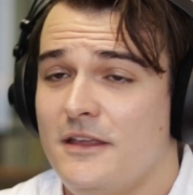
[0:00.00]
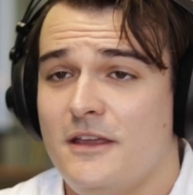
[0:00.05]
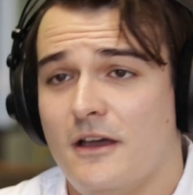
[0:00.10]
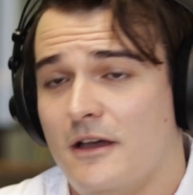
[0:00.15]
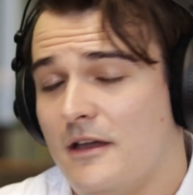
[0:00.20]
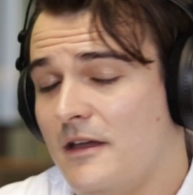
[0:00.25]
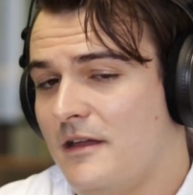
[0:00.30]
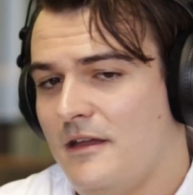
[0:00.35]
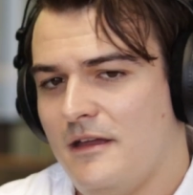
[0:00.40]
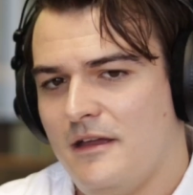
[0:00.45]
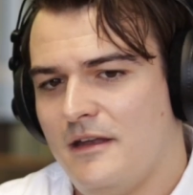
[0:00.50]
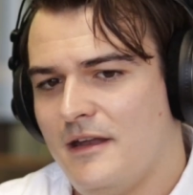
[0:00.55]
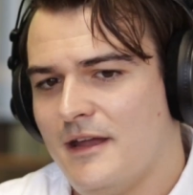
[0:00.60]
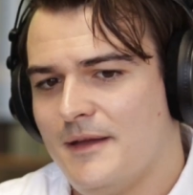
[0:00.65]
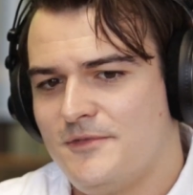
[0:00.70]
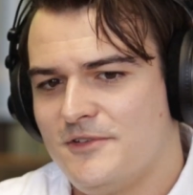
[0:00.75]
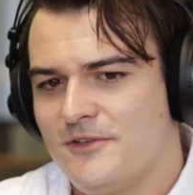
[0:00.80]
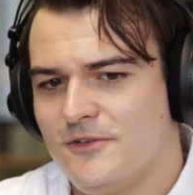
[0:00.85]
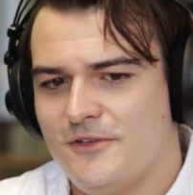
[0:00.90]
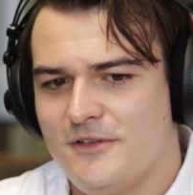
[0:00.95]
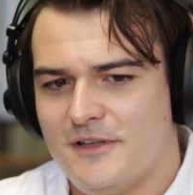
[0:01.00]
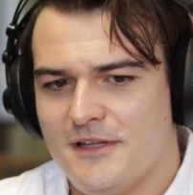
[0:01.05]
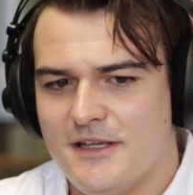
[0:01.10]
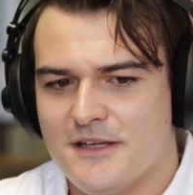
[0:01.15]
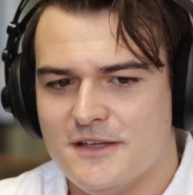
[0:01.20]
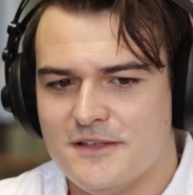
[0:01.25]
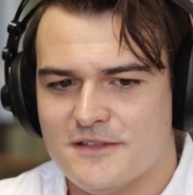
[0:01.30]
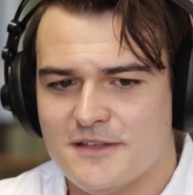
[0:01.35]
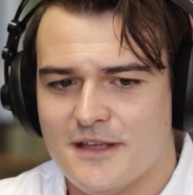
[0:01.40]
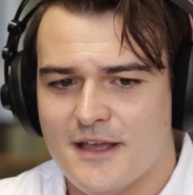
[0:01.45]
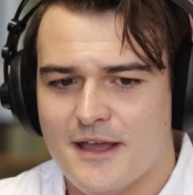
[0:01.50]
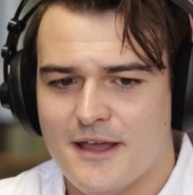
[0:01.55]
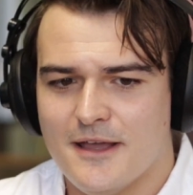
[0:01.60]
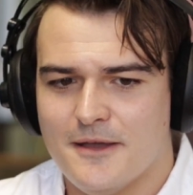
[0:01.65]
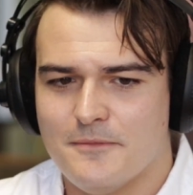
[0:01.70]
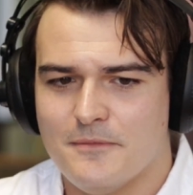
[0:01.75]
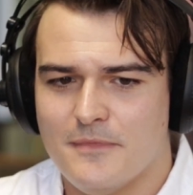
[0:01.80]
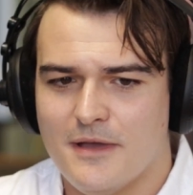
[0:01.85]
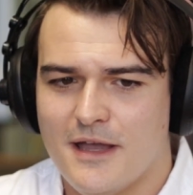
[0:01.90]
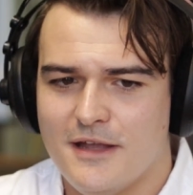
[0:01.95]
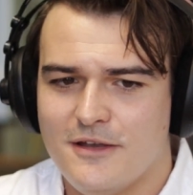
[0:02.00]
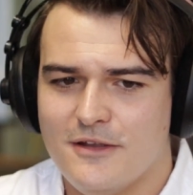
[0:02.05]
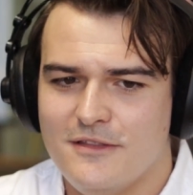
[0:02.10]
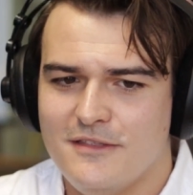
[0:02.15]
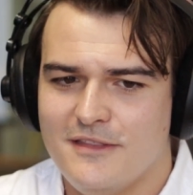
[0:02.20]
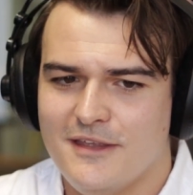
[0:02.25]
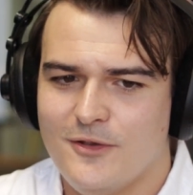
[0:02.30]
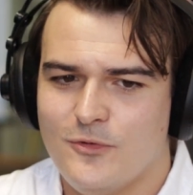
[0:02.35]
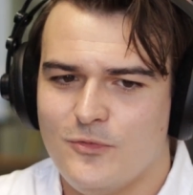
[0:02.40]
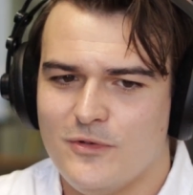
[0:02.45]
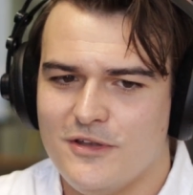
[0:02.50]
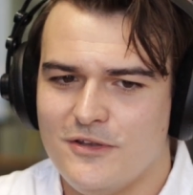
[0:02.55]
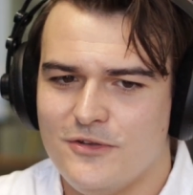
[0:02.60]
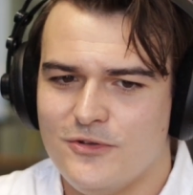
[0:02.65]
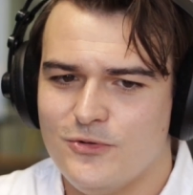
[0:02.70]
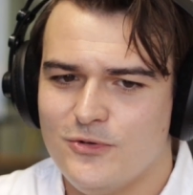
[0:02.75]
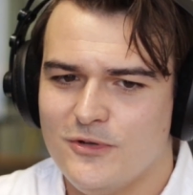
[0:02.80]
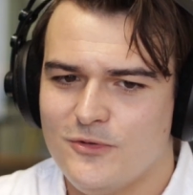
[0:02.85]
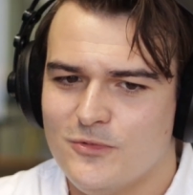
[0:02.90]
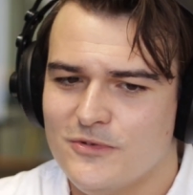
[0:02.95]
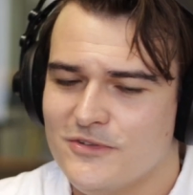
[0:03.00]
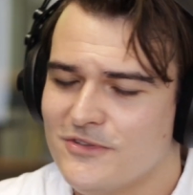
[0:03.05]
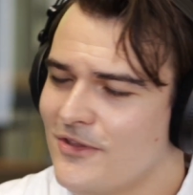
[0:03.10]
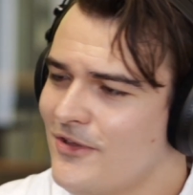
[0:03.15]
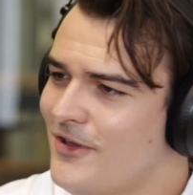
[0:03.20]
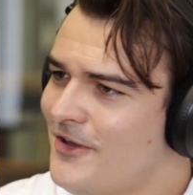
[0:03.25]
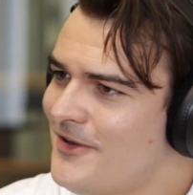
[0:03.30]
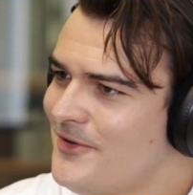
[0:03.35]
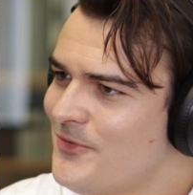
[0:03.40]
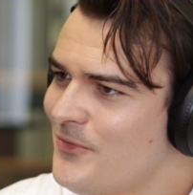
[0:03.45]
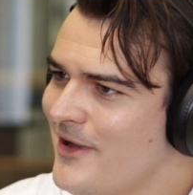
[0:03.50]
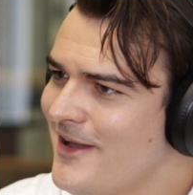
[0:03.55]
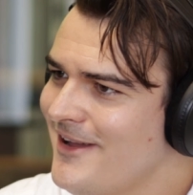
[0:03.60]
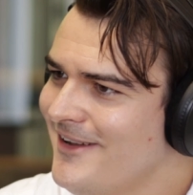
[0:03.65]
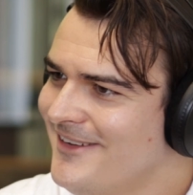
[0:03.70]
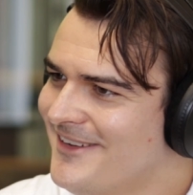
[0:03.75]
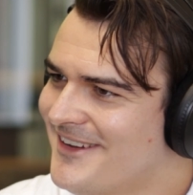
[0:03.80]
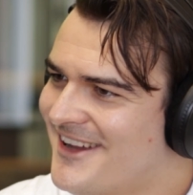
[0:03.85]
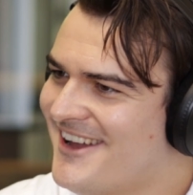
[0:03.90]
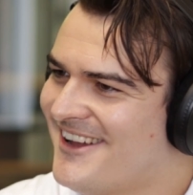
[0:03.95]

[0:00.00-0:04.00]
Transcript: Yeah, it absolutely is. I don't think we knew it was the hard way